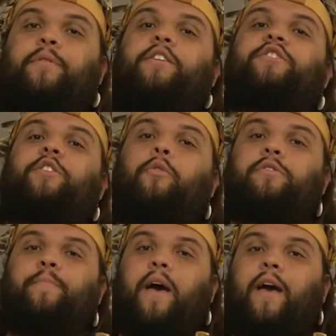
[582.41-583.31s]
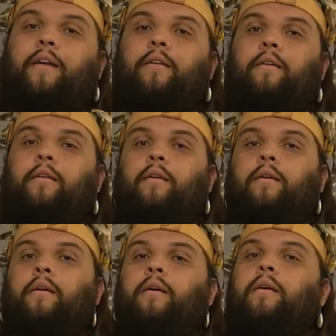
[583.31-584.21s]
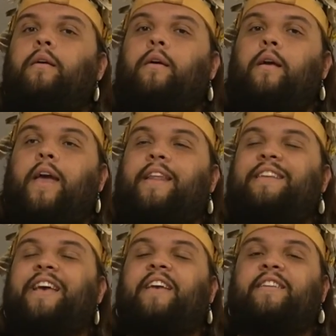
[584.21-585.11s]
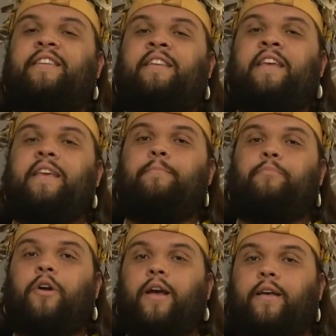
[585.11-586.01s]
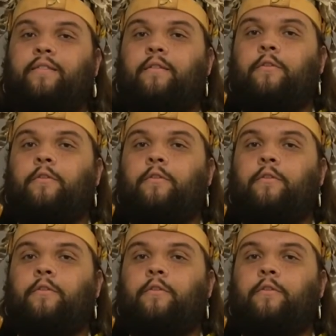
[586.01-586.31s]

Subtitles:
put his shoulders back, and he'd take a deep breath.